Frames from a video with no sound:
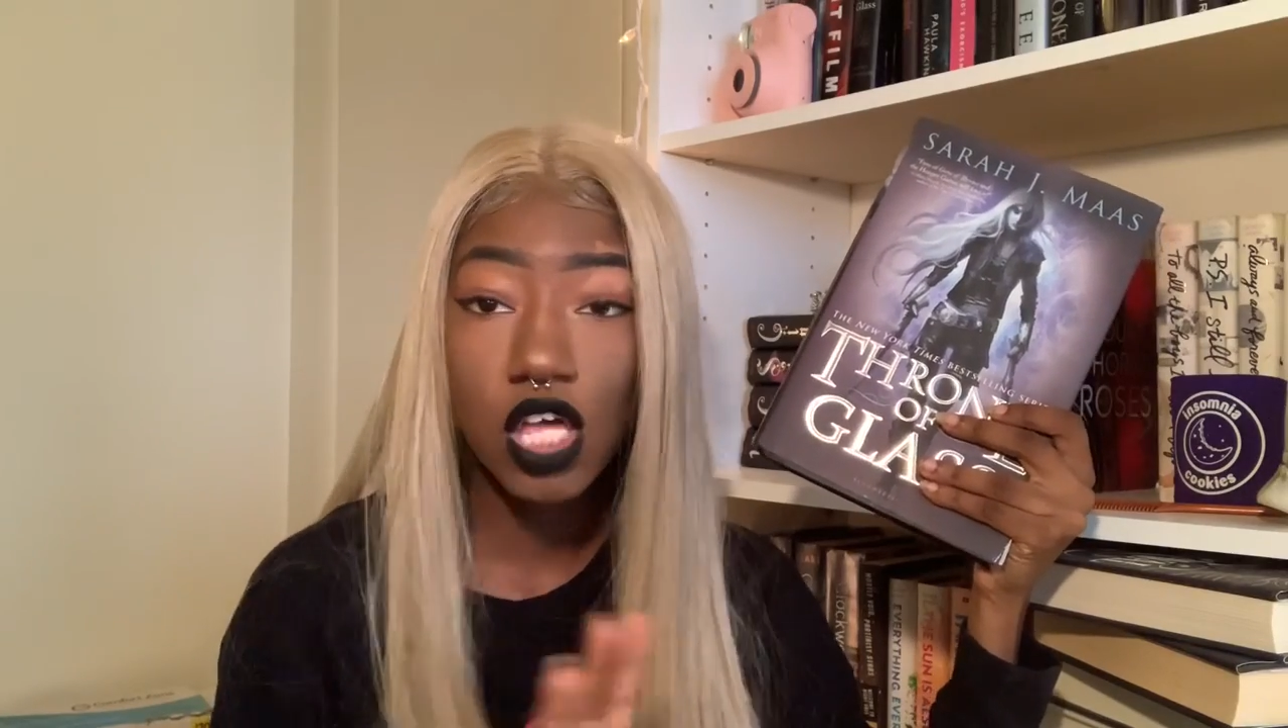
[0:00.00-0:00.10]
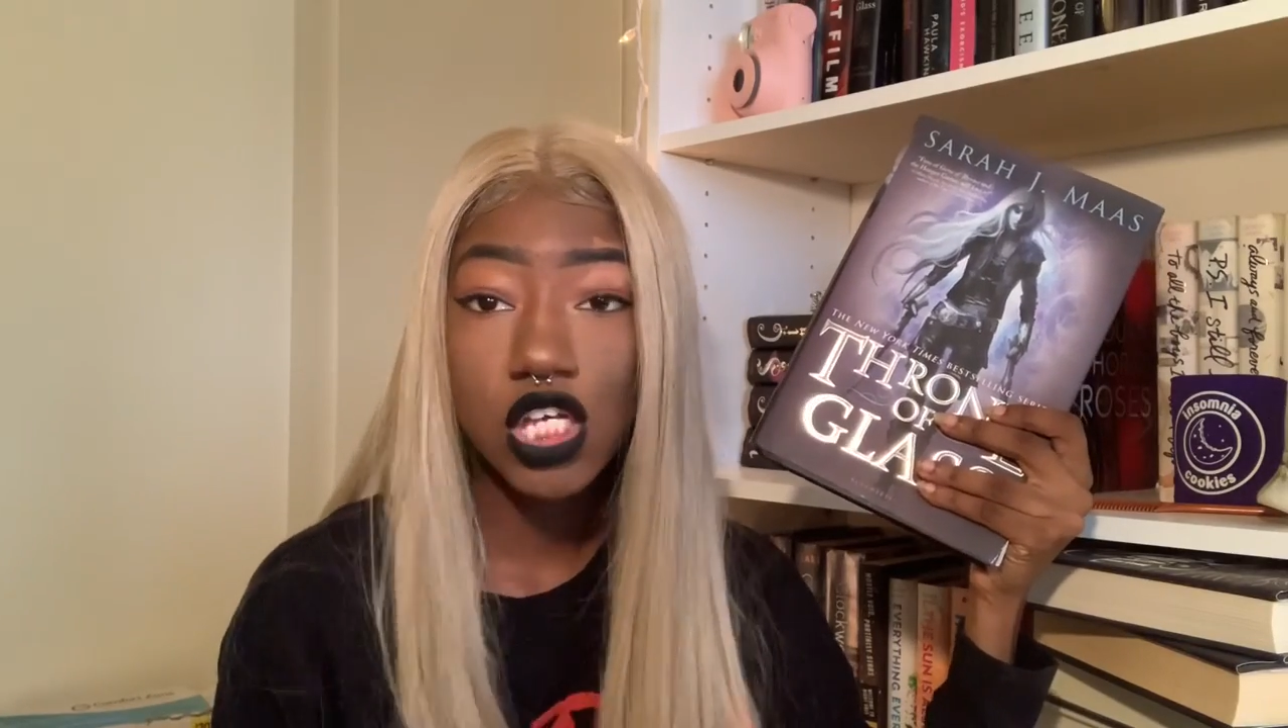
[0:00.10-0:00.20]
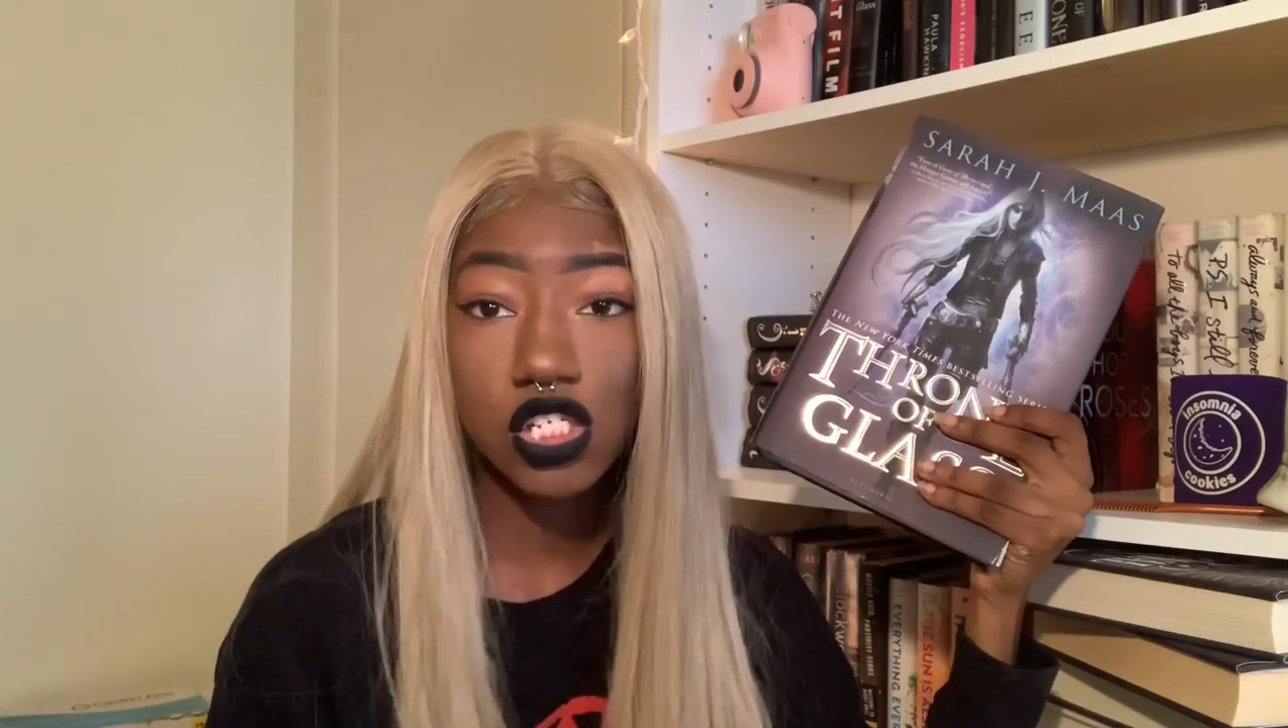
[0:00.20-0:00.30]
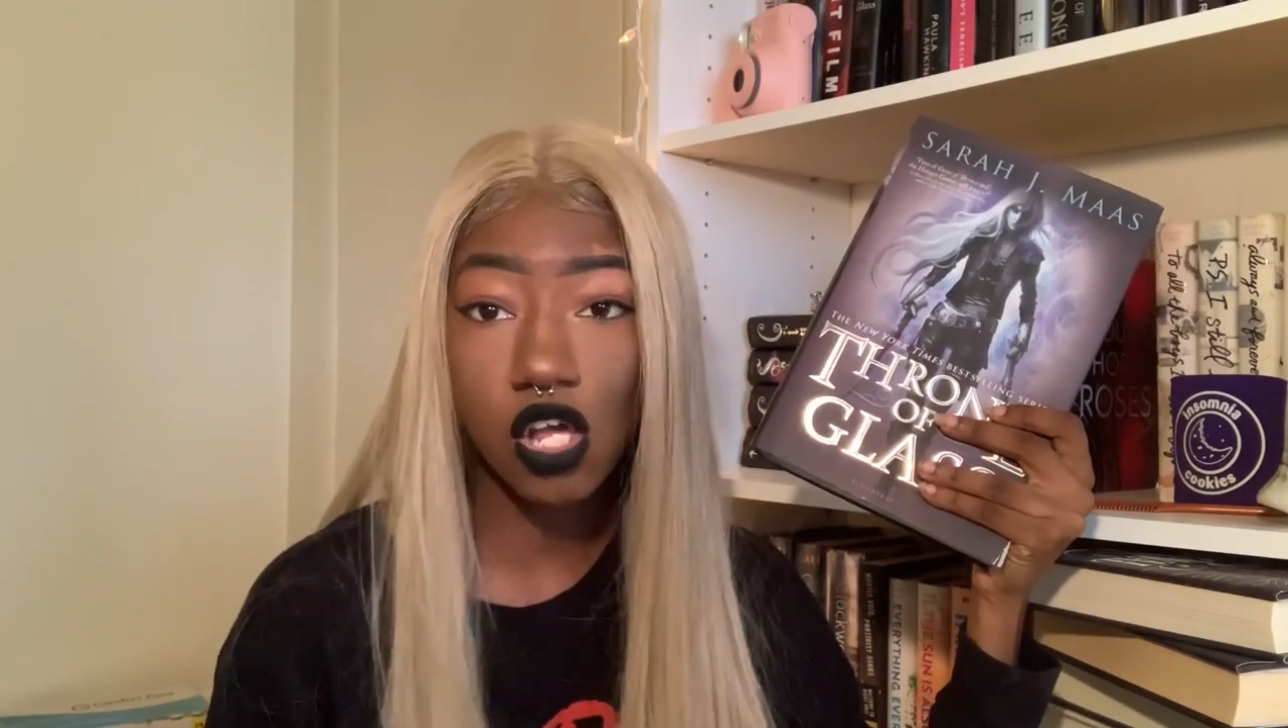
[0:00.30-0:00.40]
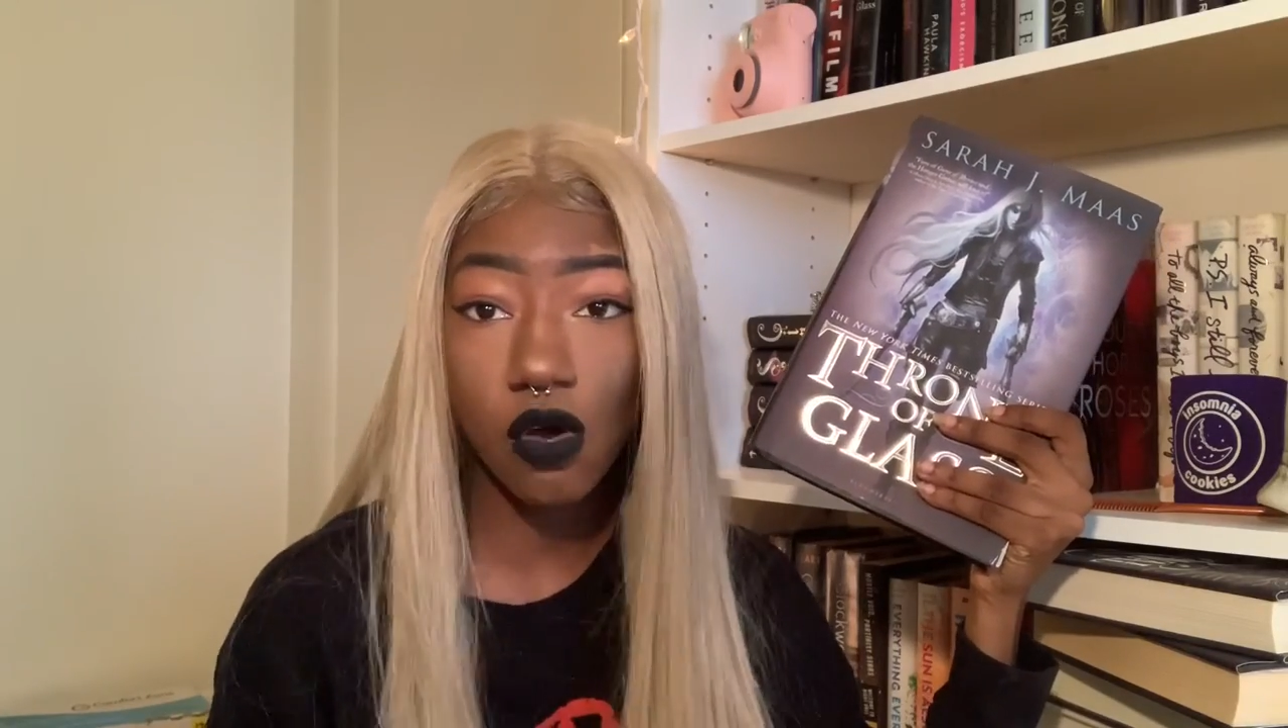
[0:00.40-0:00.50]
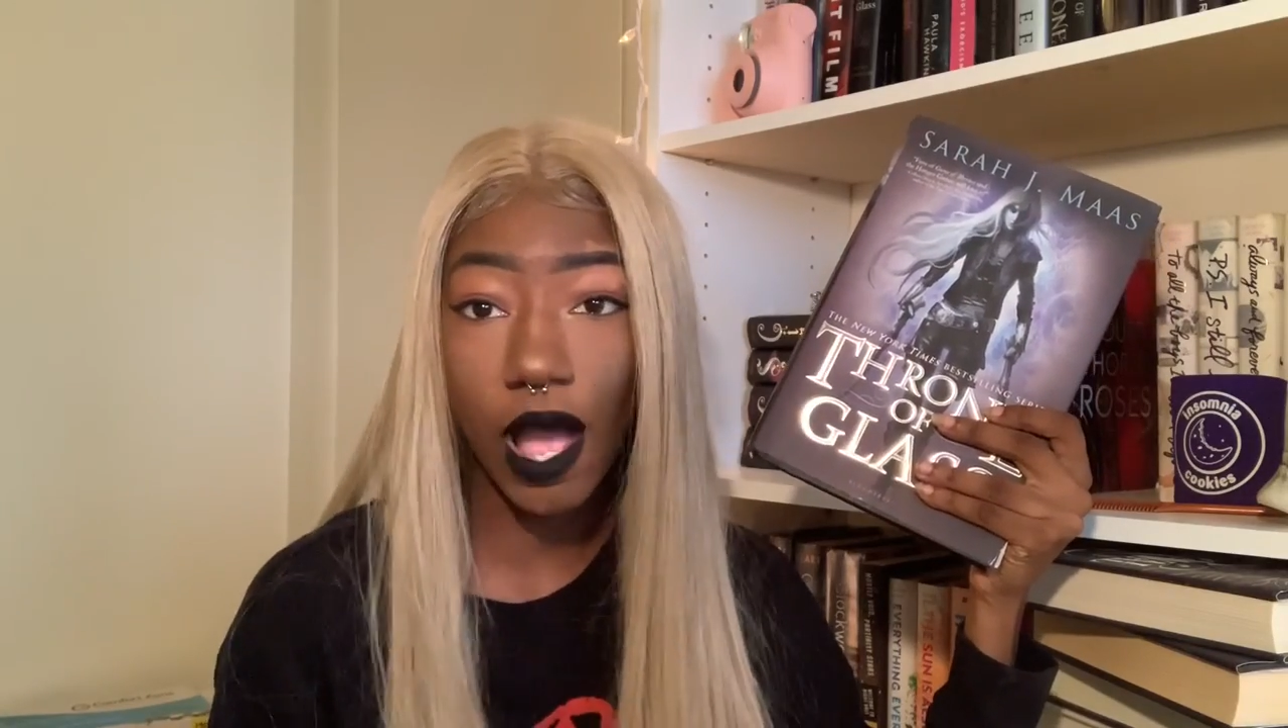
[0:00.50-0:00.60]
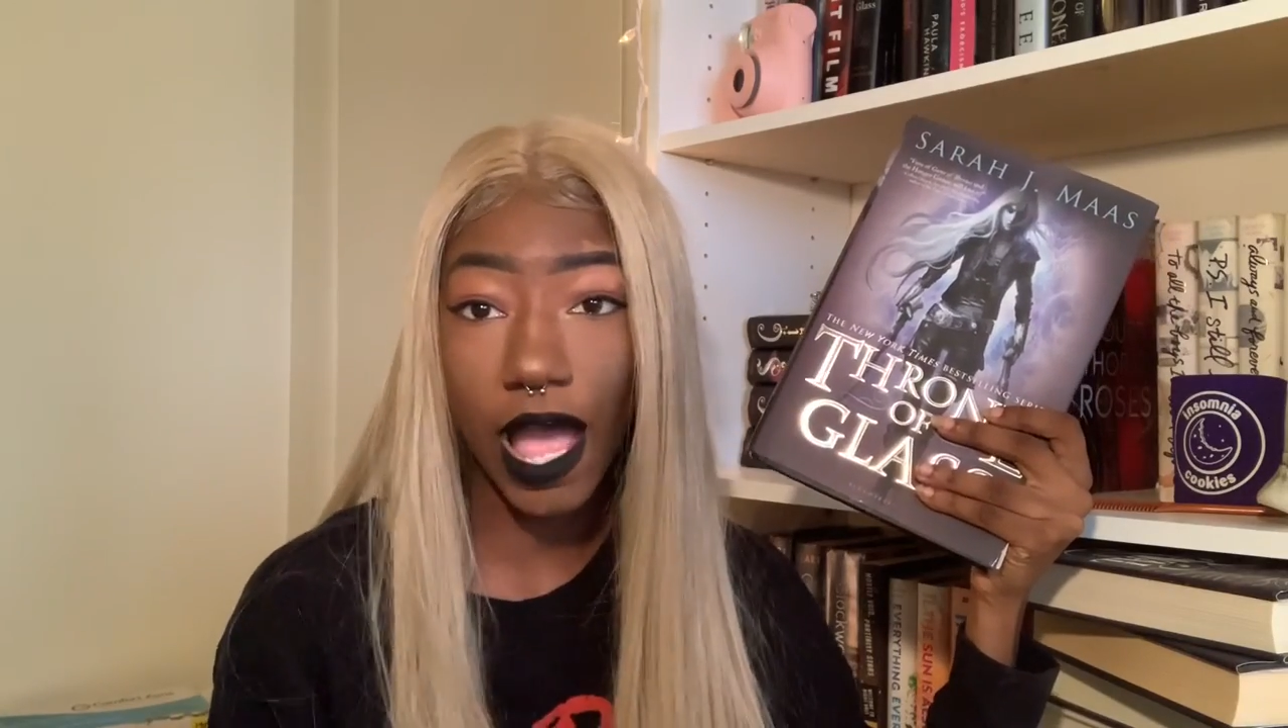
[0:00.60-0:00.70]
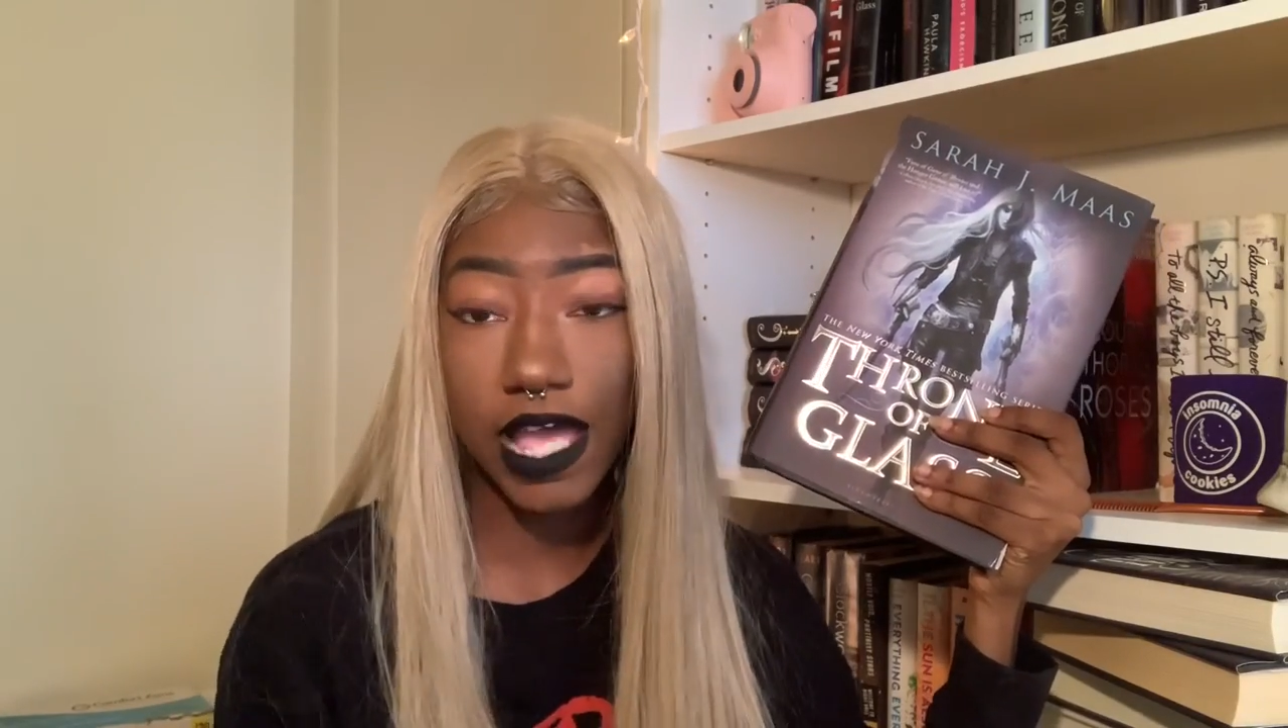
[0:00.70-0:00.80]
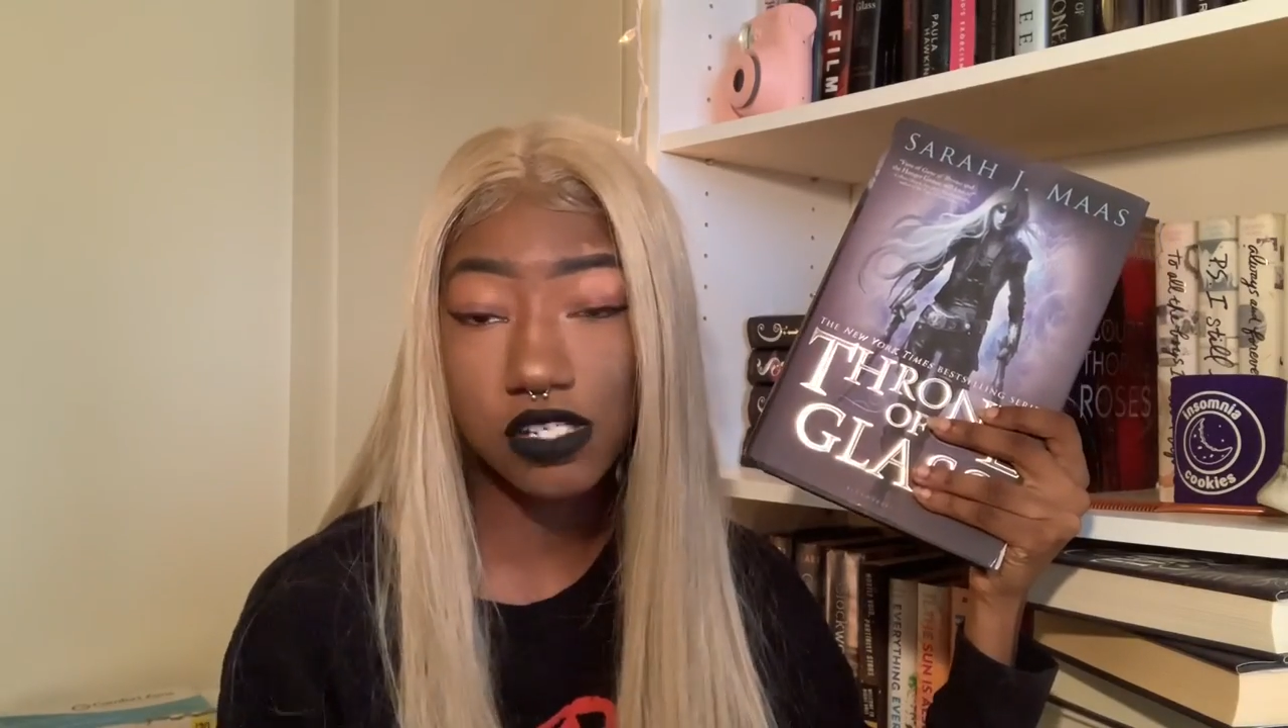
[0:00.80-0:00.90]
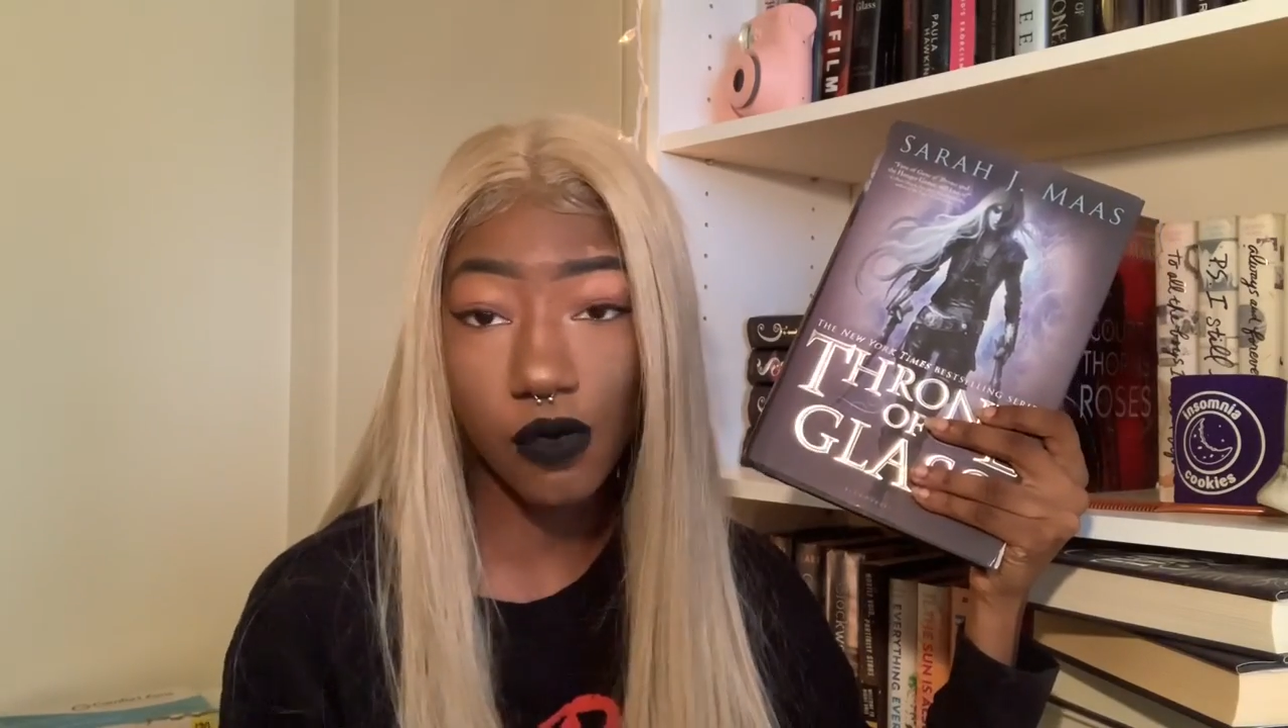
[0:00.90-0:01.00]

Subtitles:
So it's